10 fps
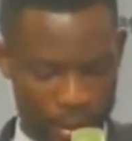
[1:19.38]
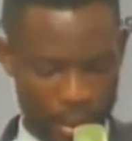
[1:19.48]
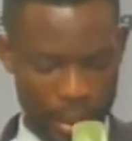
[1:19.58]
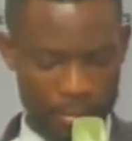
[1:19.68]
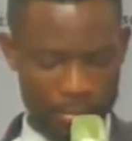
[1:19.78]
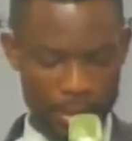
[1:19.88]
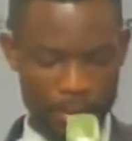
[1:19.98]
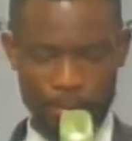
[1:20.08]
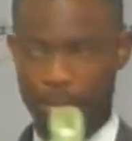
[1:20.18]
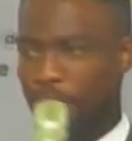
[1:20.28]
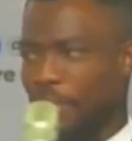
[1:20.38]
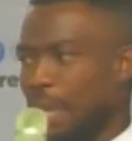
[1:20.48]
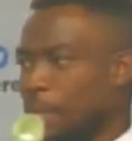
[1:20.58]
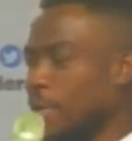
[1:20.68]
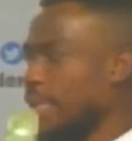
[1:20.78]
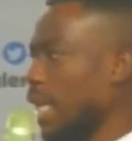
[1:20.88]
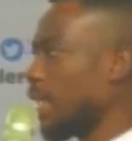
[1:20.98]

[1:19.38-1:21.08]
Um, briefly, I'm going to take a